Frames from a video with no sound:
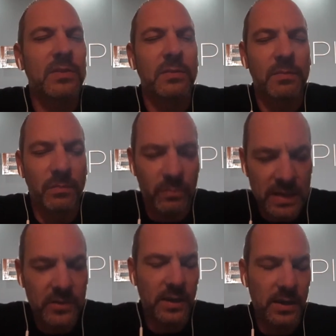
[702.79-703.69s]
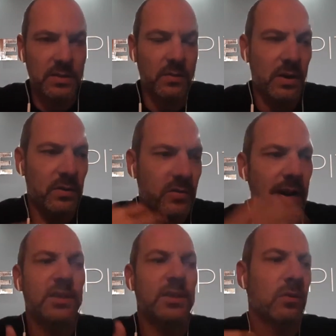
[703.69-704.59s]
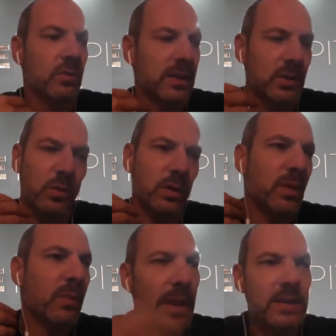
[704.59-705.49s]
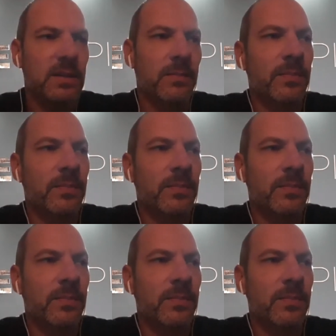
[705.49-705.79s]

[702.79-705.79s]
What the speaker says: metric is around traction, or let's call it momentum.